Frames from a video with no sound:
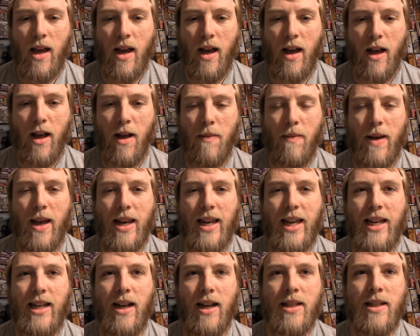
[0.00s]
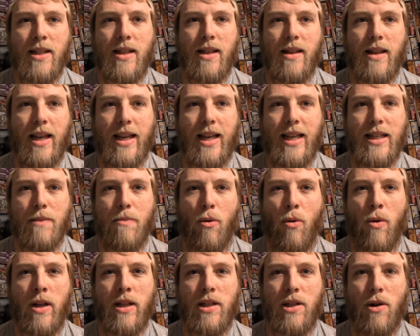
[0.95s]
And he doesn't, like, his
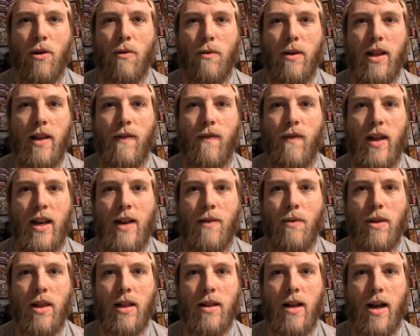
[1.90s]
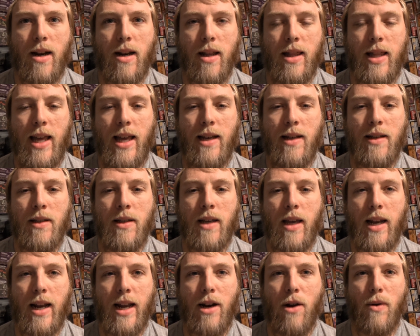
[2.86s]
points don't really fit in with a lot of things.
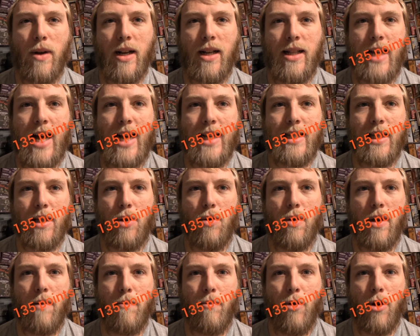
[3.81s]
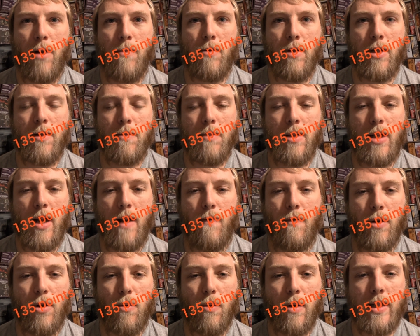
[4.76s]
And I know in Classic you can put him with some
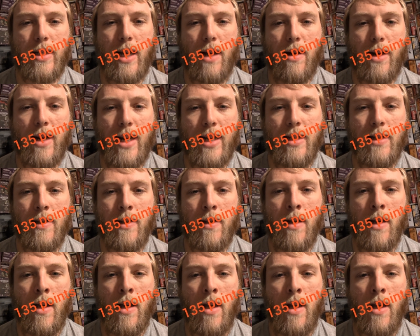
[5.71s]
stuff which works out nice.